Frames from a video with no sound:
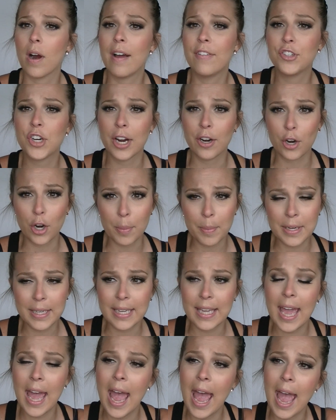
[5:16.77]
I've tried Urban
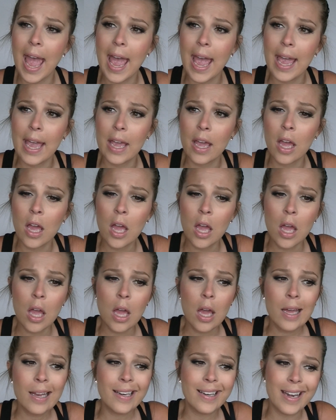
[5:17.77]
Decay,
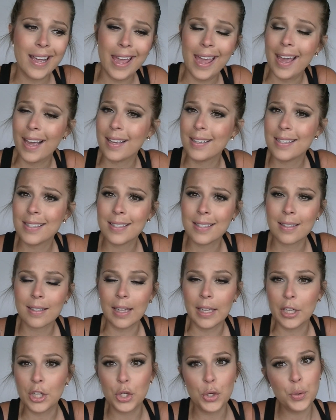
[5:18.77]
NYX,
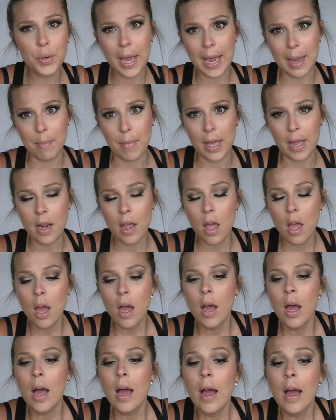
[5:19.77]
like you name it.
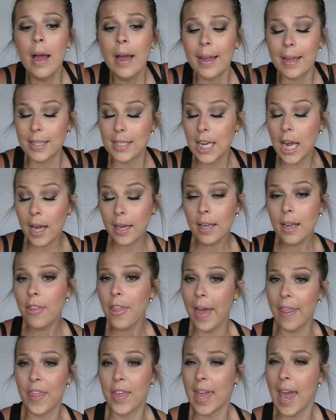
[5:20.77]
I can tell you
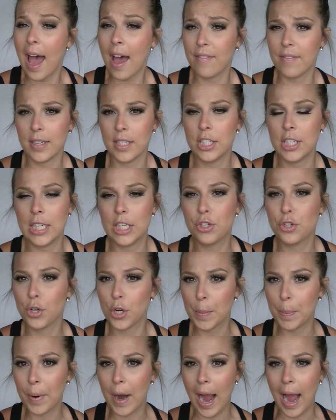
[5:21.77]
that the Kat Von D
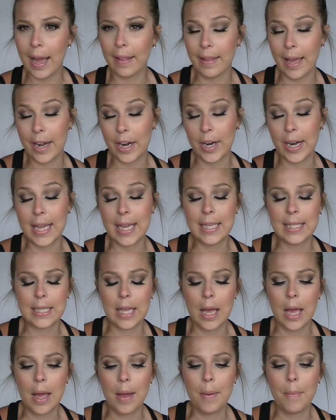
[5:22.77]
Trooper eyeliner is
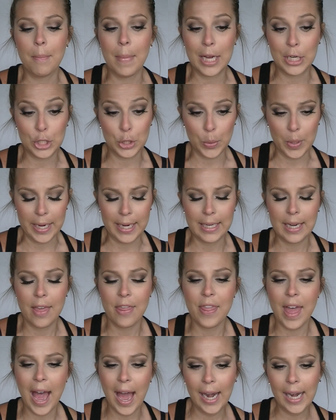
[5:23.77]
my joint.
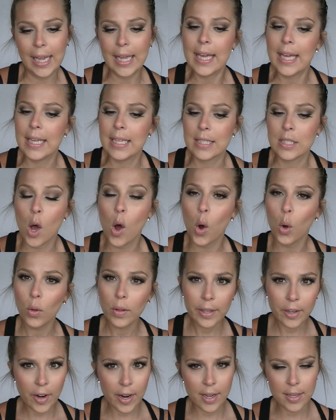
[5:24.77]
That is
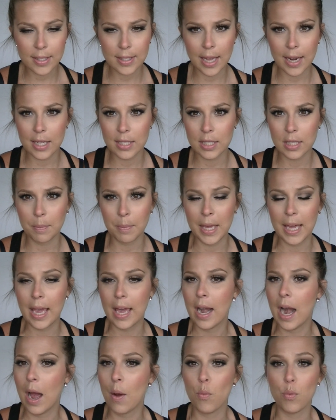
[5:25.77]
holy grail status to me,
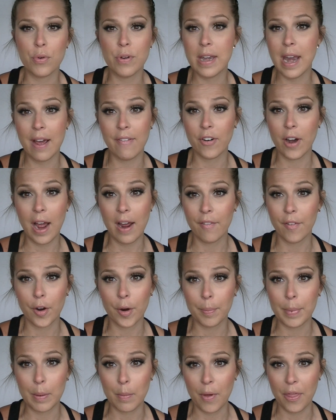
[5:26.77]
and I will never ever
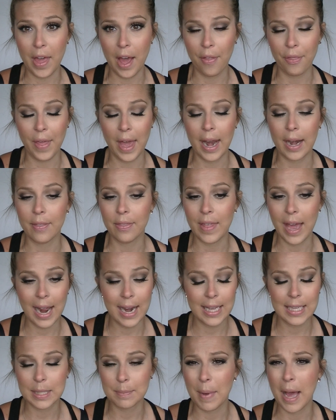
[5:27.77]
be without that.
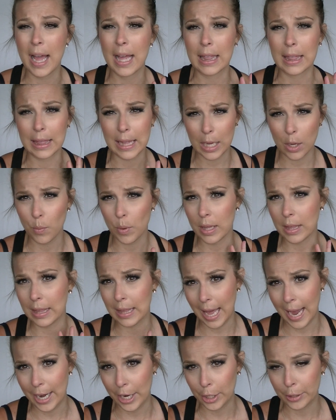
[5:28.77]
That is my liquid
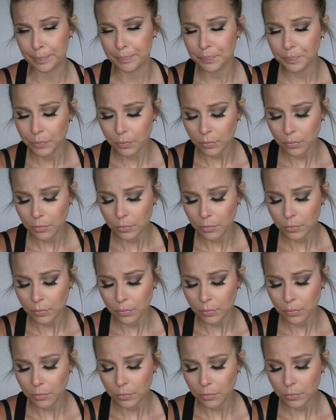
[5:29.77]
liner.